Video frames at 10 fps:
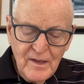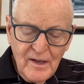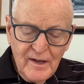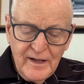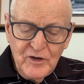
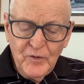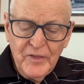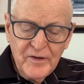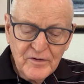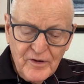And I know
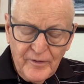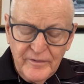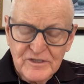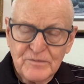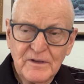they
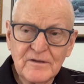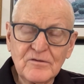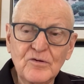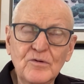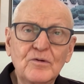encouraged me
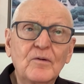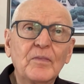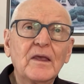to